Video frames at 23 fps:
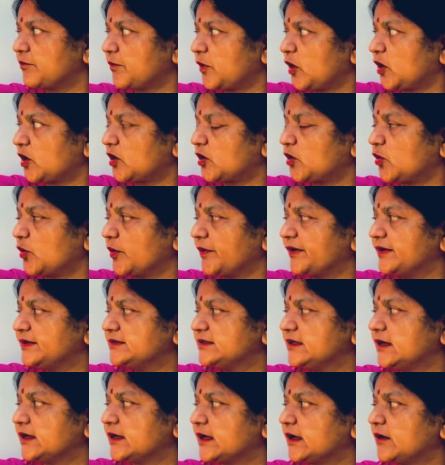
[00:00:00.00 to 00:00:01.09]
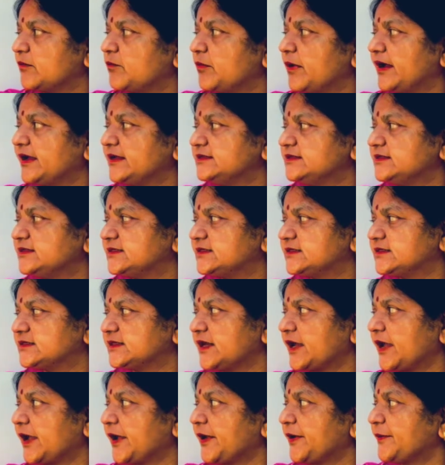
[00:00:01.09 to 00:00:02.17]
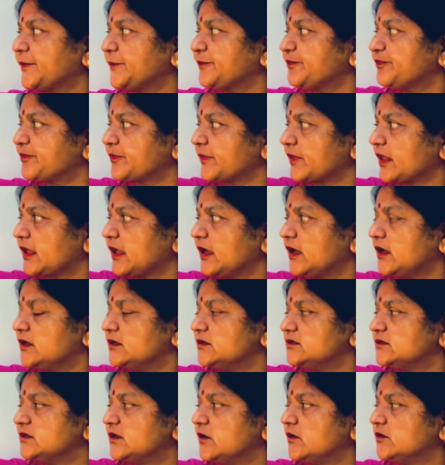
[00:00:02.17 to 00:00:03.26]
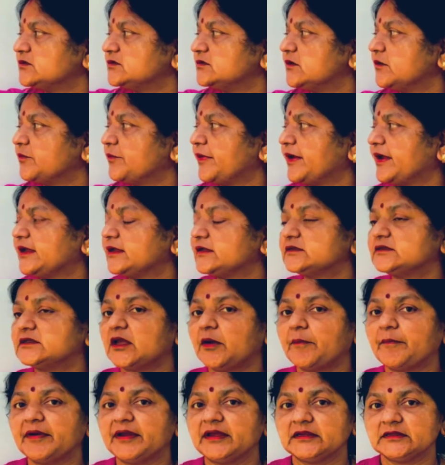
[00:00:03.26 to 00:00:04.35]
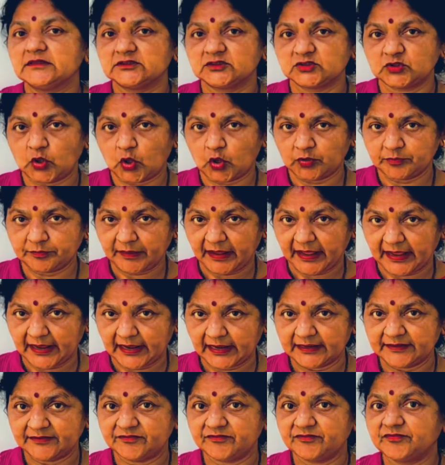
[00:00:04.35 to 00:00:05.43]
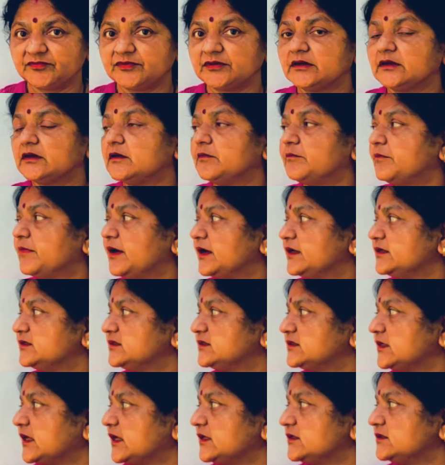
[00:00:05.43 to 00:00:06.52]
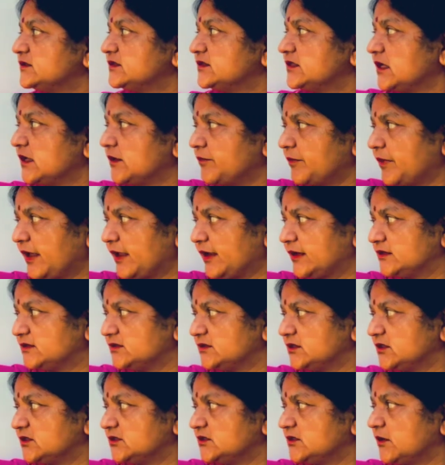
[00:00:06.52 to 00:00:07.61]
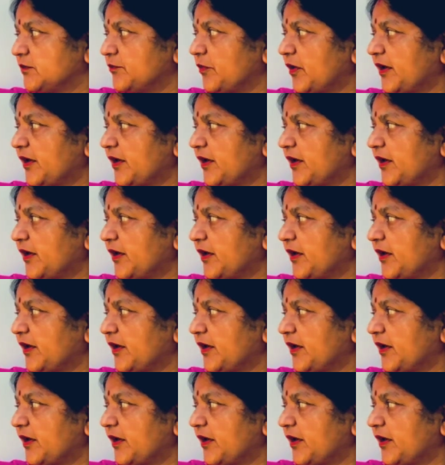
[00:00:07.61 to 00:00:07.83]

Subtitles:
for selling their bread. Maybe the father is not alive, but the son still carries on the